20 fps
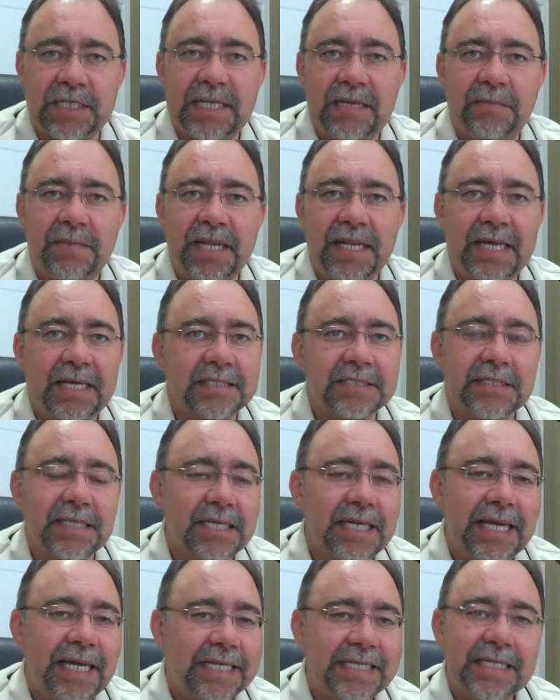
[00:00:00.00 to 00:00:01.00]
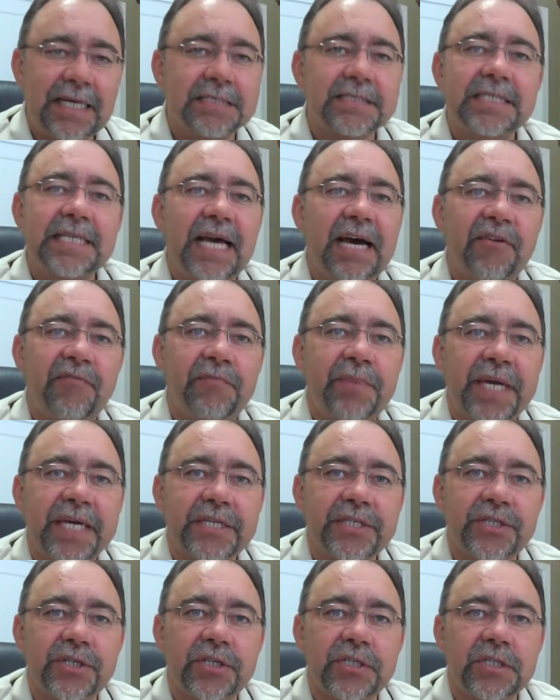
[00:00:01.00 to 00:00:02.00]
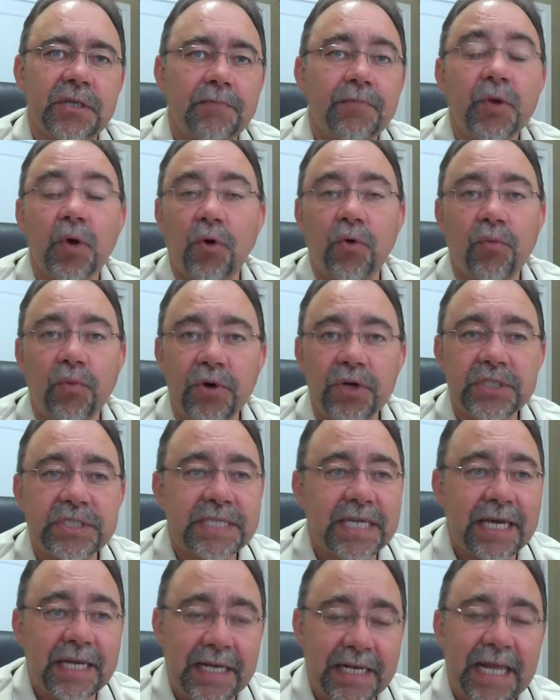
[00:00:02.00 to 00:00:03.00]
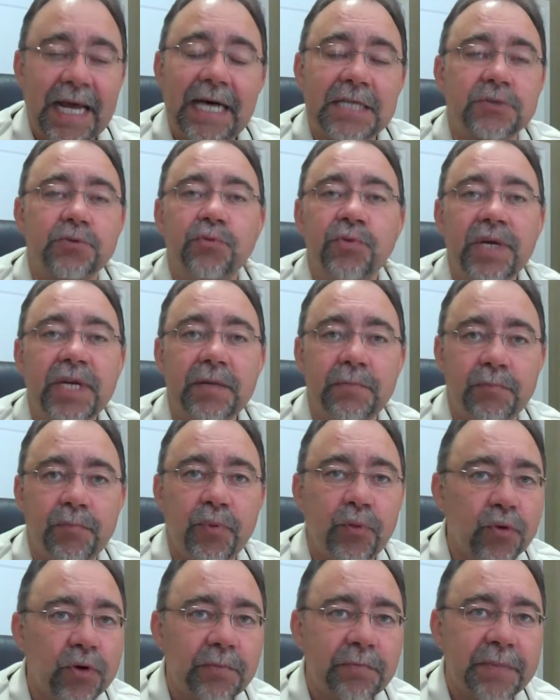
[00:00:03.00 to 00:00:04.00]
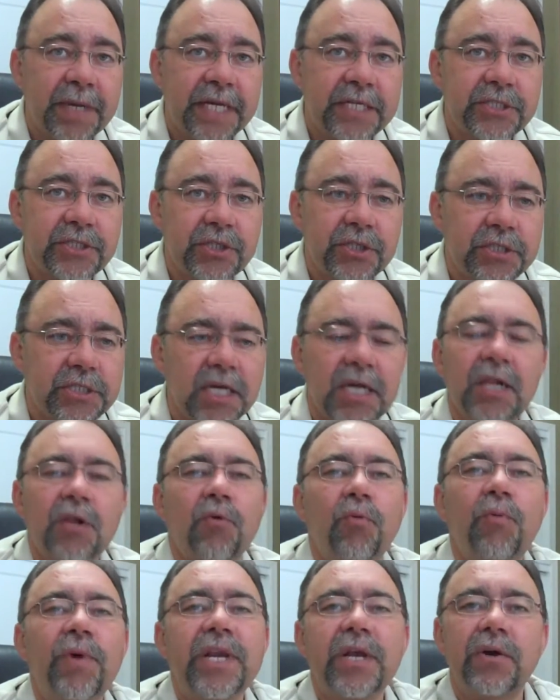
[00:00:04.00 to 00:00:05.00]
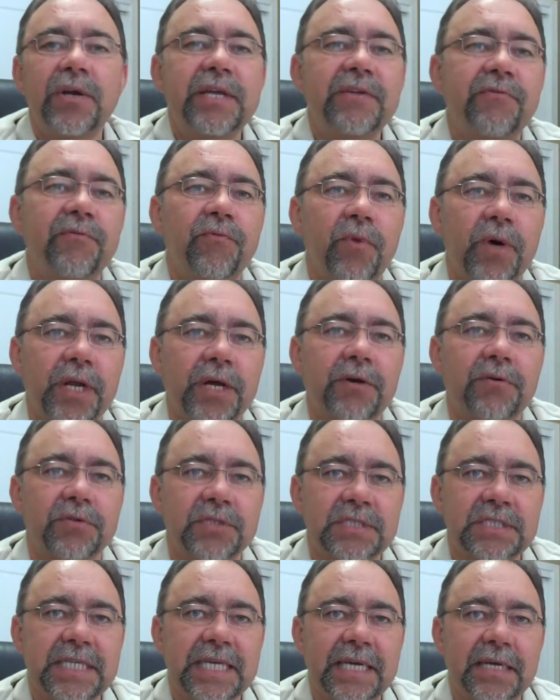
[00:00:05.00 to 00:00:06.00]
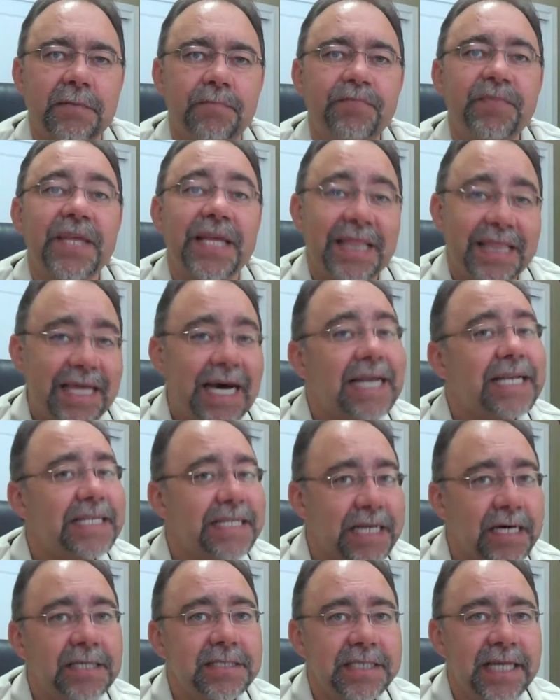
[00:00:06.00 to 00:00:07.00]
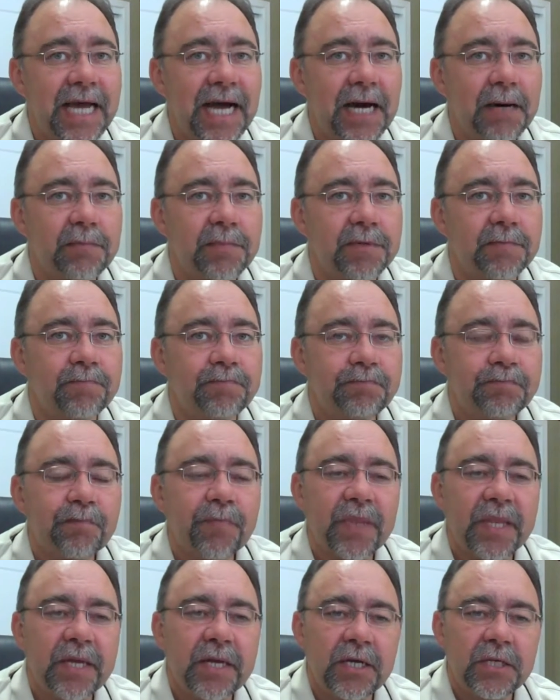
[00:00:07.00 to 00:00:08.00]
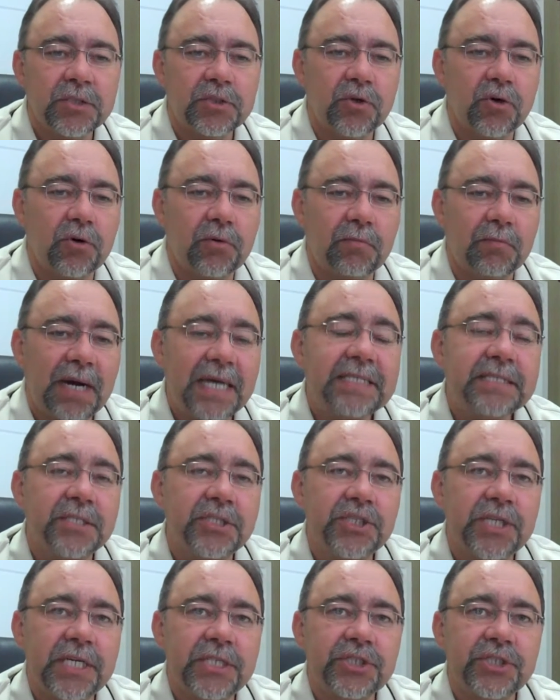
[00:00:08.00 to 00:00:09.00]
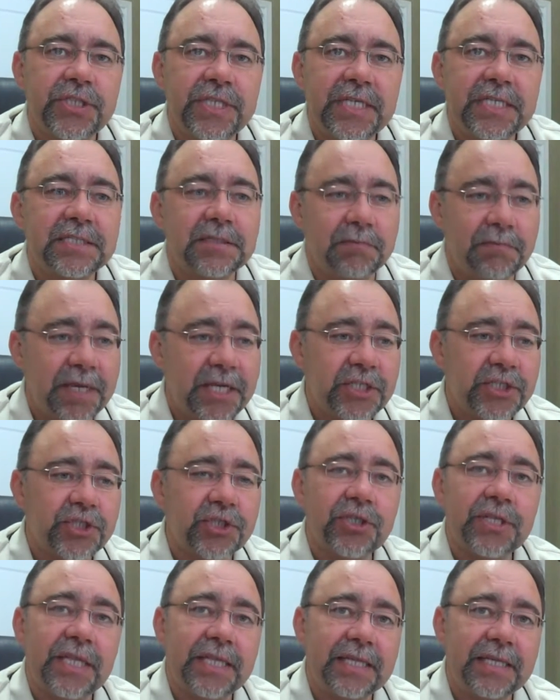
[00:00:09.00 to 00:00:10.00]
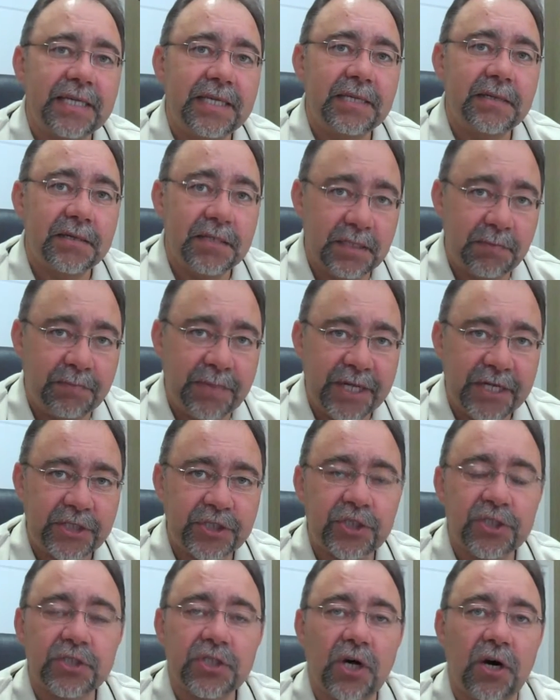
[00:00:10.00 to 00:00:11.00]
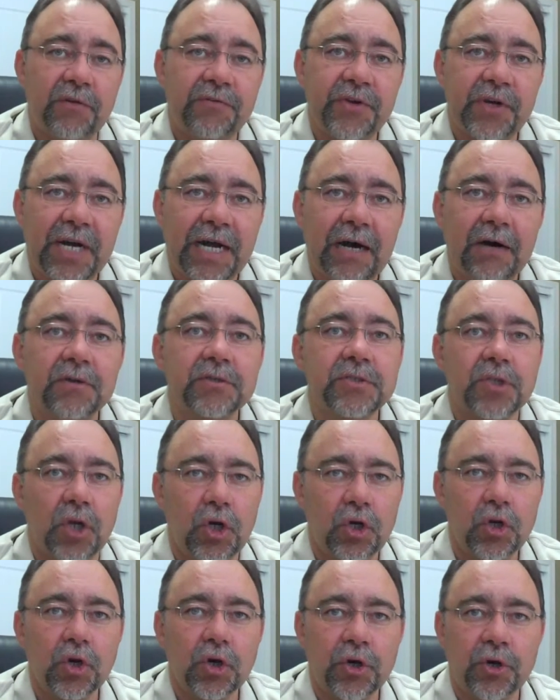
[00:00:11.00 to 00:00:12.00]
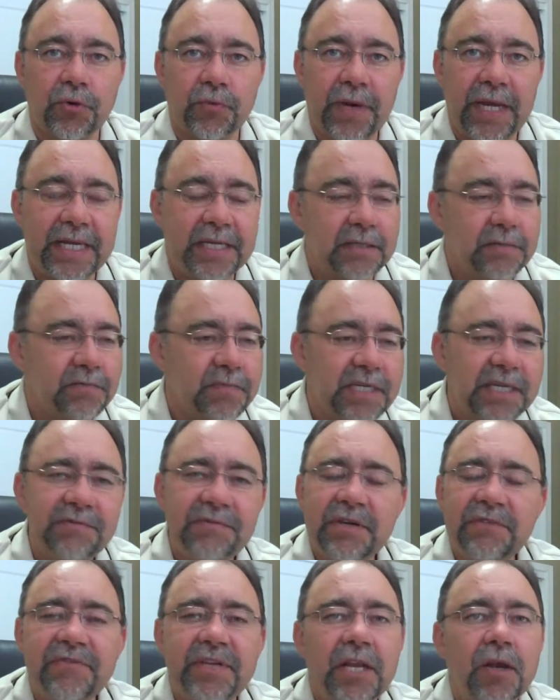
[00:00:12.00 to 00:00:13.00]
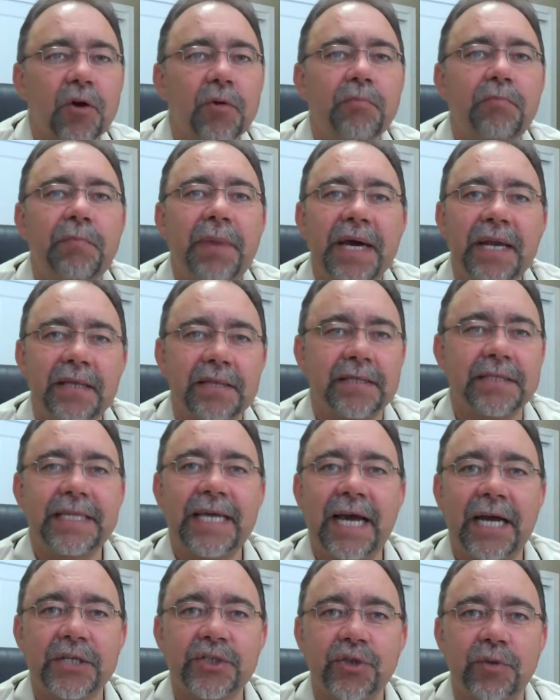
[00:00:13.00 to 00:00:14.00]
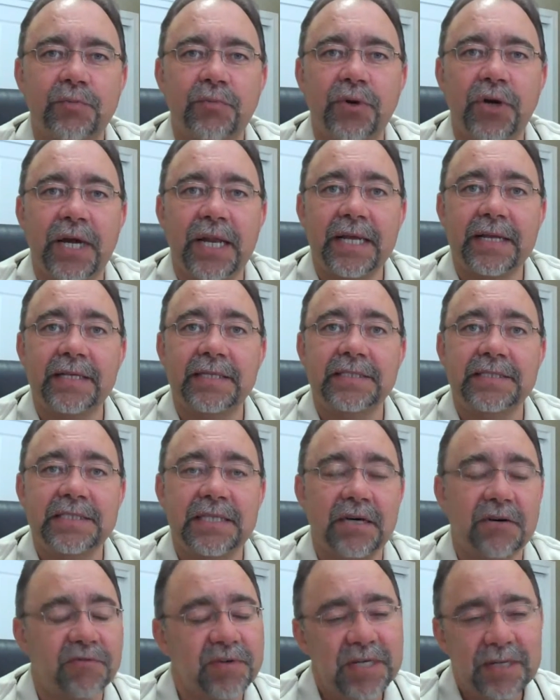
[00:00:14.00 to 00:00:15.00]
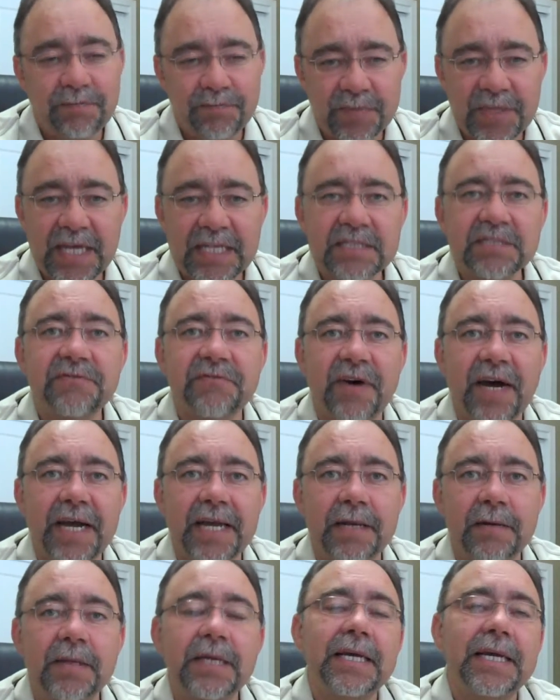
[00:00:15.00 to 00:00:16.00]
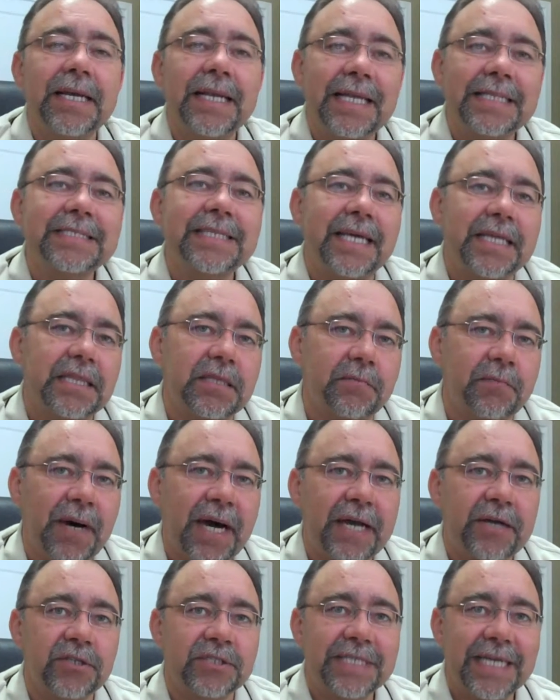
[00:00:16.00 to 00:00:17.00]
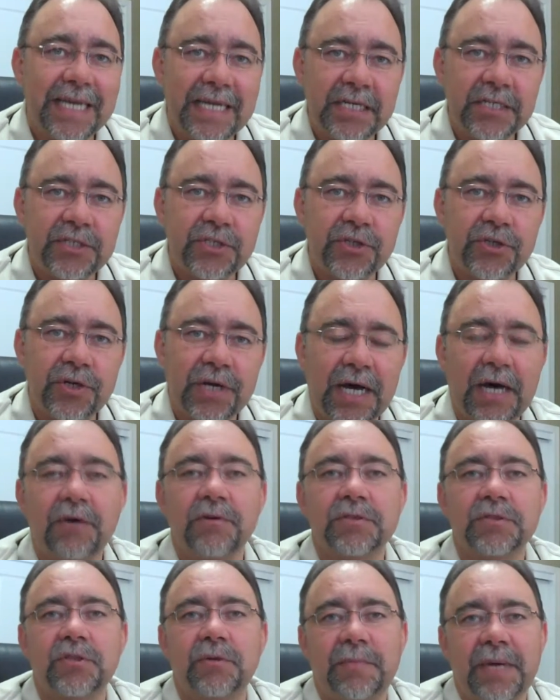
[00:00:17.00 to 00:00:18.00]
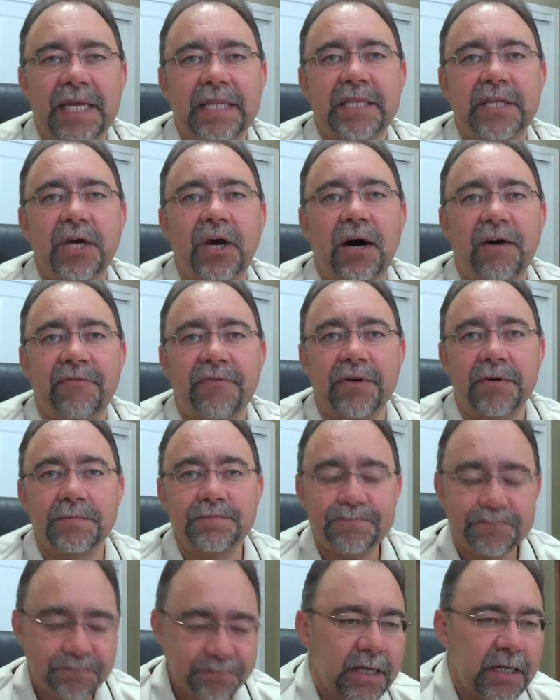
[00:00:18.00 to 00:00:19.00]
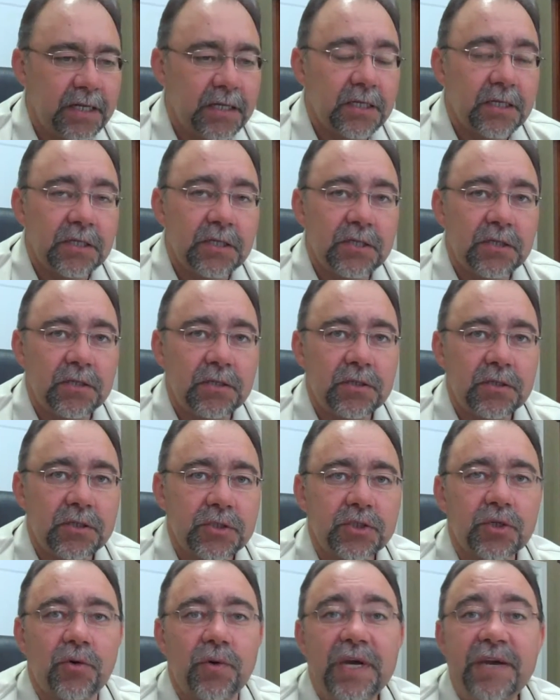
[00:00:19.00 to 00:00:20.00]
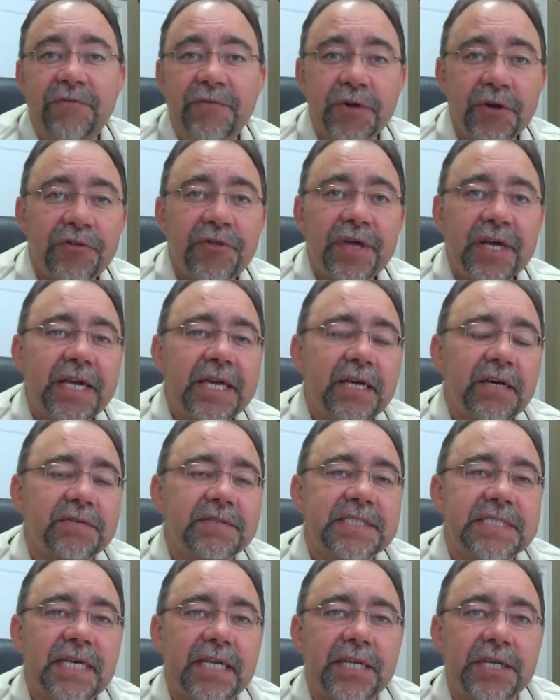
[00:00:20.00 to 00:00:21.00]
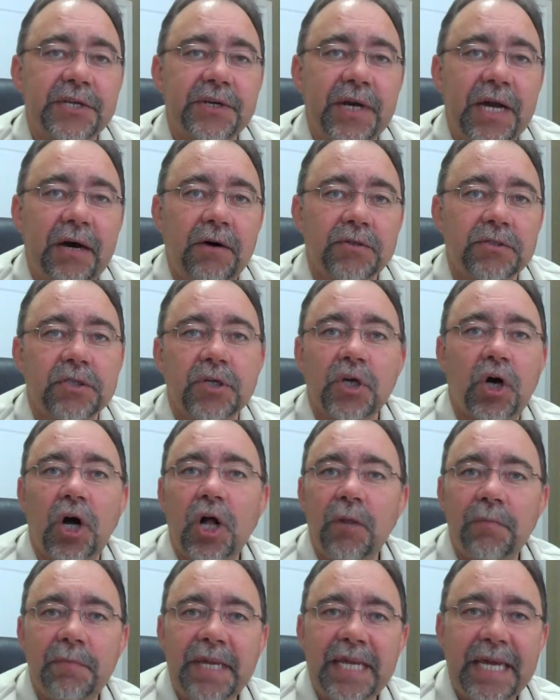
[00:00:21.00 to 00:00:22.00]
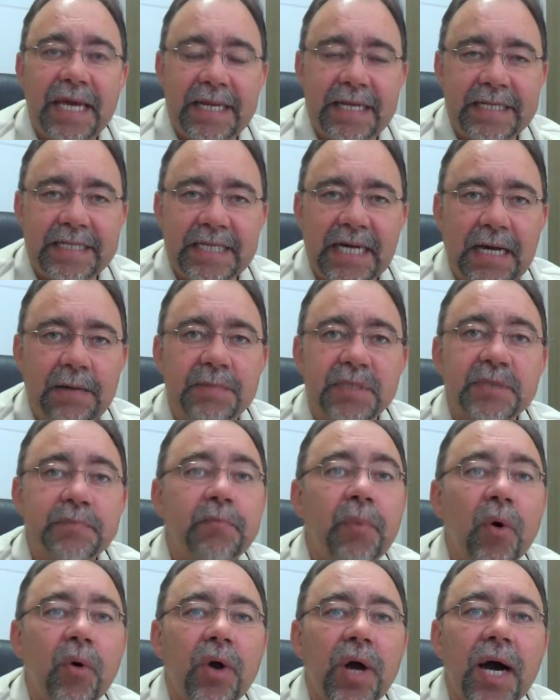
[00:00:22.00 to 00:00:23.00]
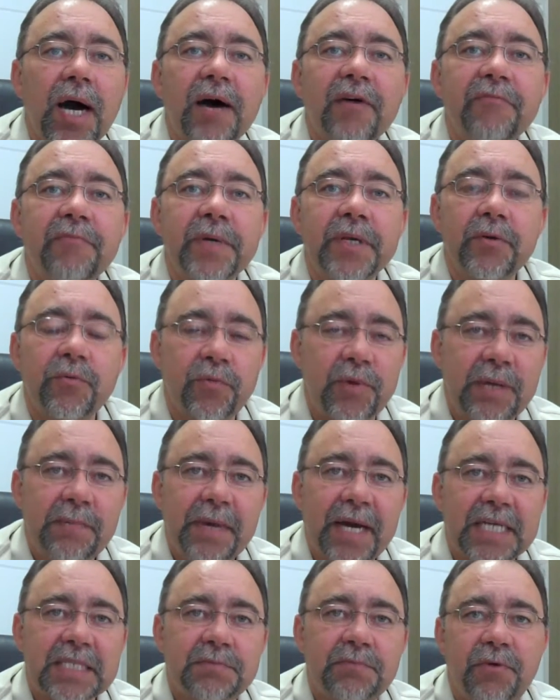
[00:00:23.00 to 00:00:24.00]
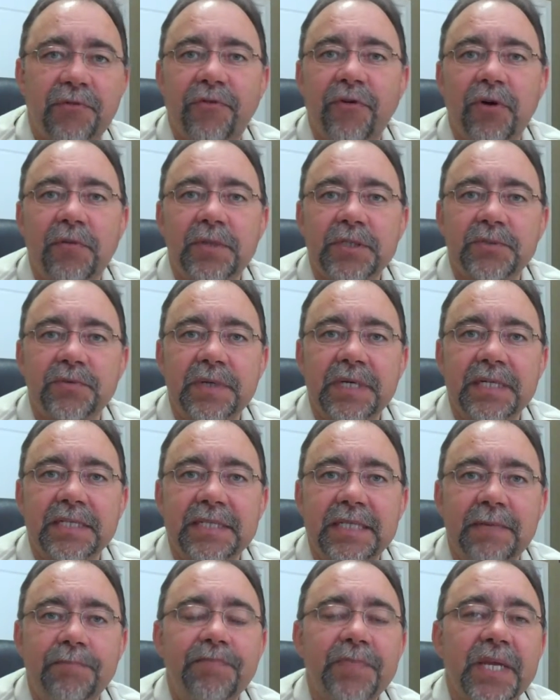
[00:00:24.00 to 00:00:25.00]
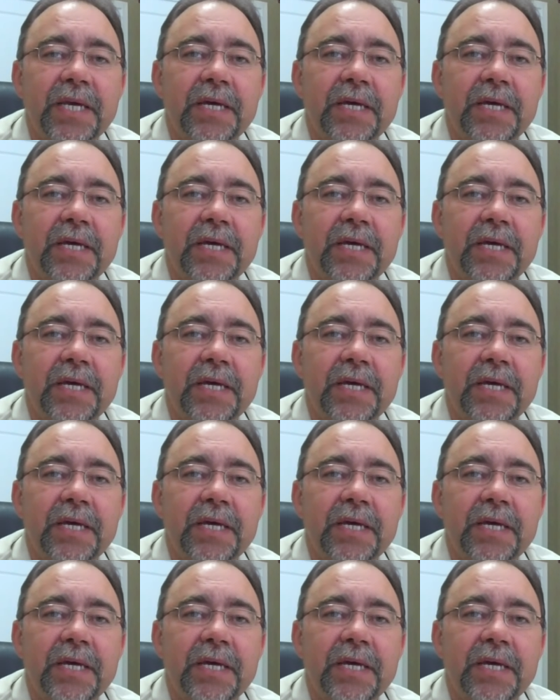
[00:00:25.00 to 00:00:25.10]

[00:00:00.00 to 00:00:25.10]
MLS, it doesn't have pictures, or worse yet, it has really poor pictures, we don't even want to go see it. That does happen. So my suggestion is make sure that the pictures of your house look great. Even if they look better than the actual product itself, that's fine. Let's get the buyers into your house to make the offer. So if you're thinking of selling your house, call me anytime. It's Bo Kaufman, Remax Performance Realty.